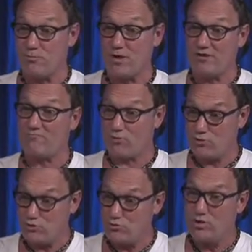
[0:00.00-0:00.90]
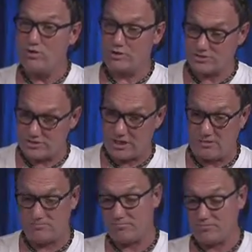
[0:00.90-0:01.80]
ready for a new
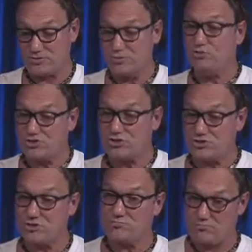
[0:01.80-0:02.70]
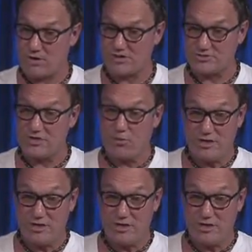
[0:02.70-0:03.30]
sewage system process?